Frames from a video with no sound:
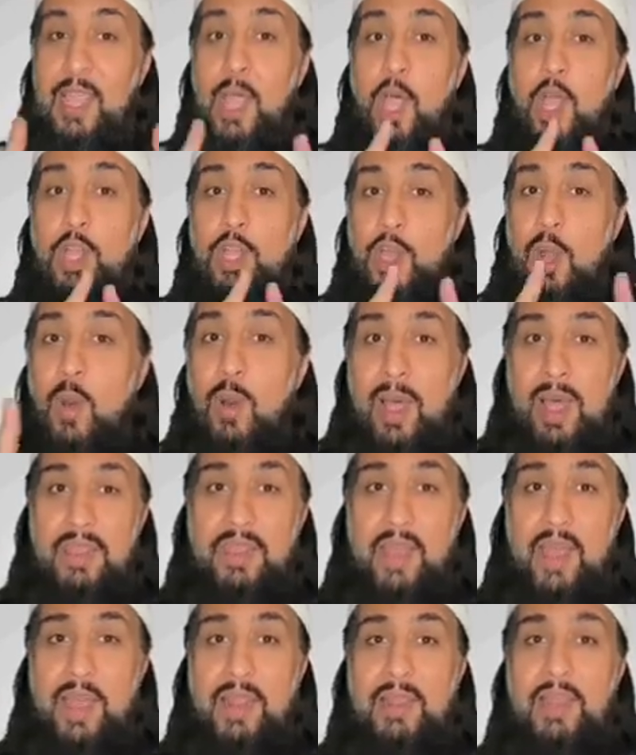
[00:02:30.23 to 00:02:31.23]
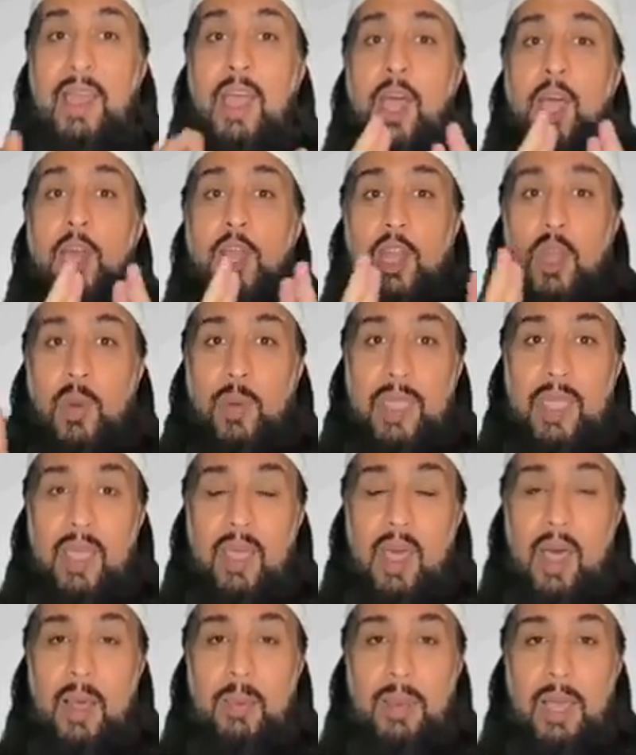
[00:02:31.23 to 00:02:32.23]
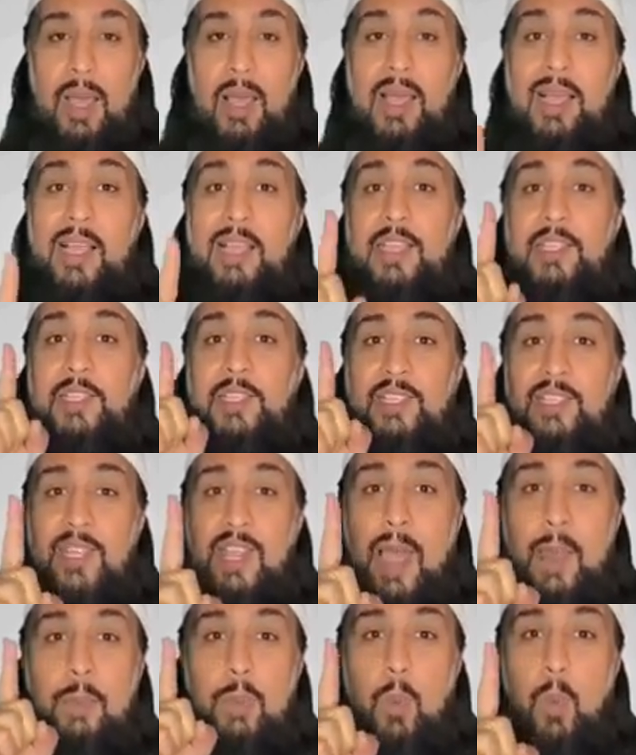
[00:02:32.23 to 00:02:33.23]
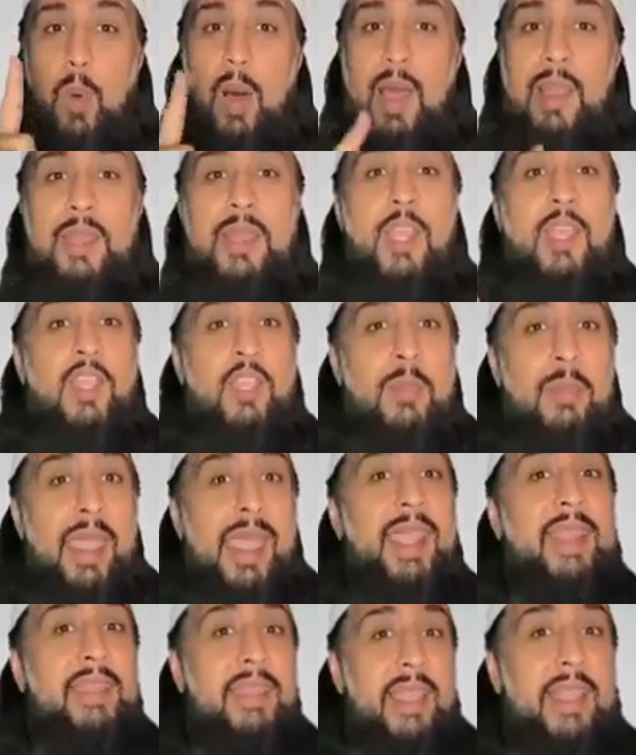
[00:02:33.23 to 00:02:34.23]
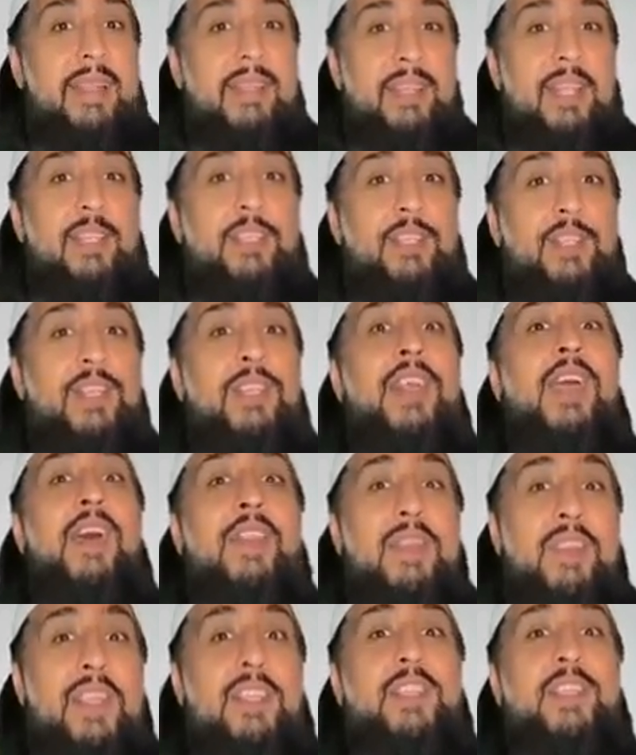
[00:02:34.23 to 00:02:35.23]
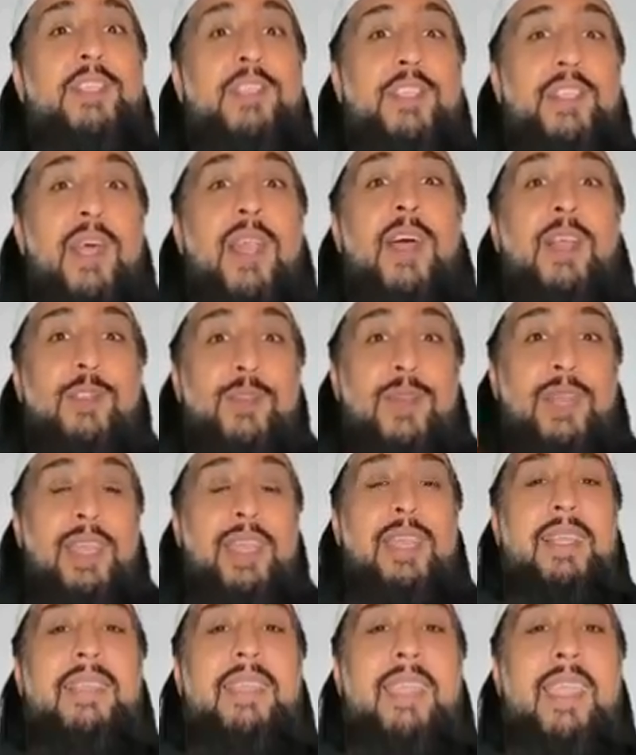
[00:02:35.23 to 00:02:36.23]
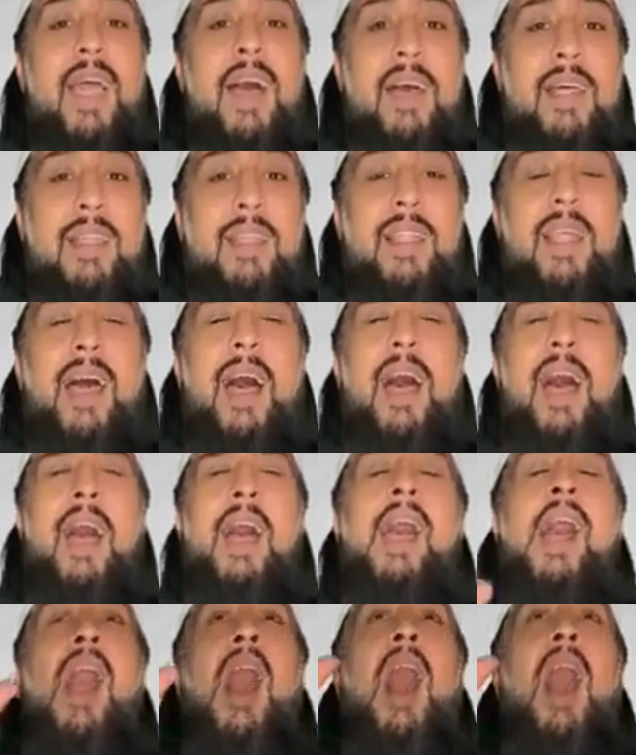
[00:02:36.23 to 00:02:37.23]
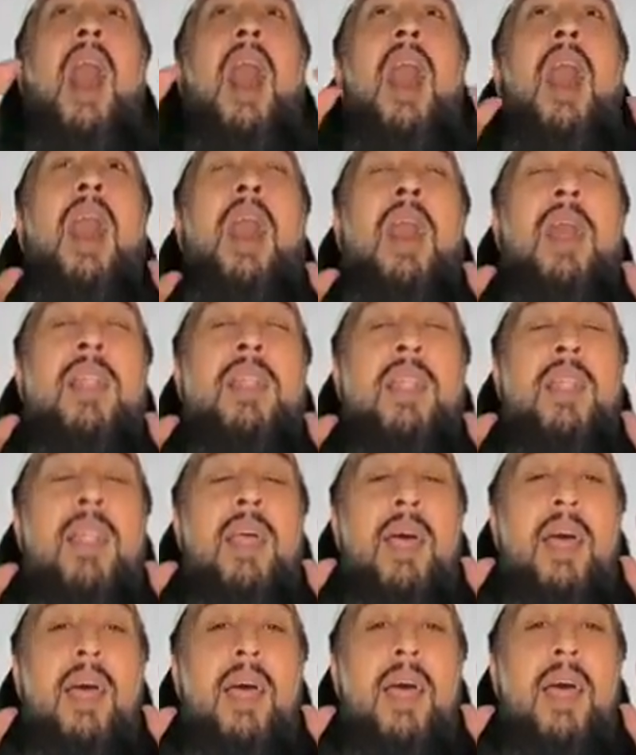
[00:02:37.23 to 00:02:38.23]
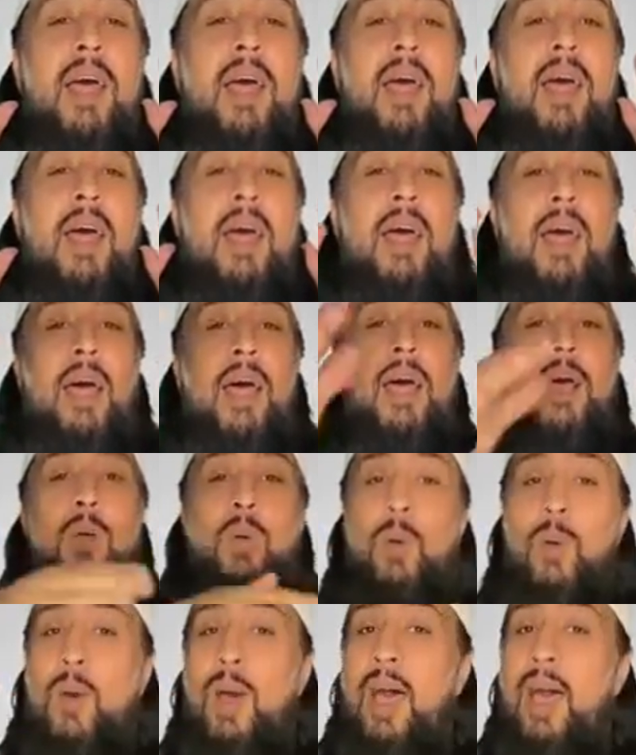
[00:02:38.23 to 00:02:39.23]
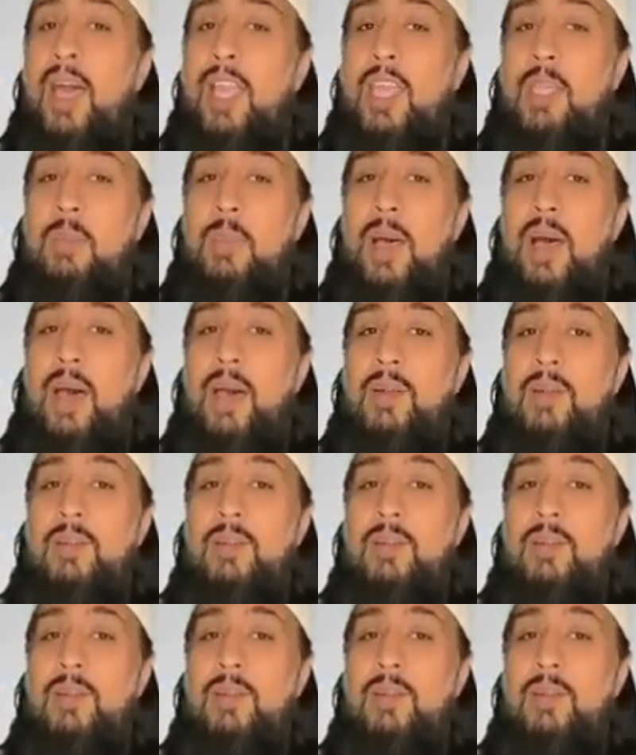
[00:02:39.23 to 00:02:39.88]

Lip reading: No Adhan, no Iqamah. Step one, you make the intention. This is Salatul Eid, Ya Allah. Allahu Akbar.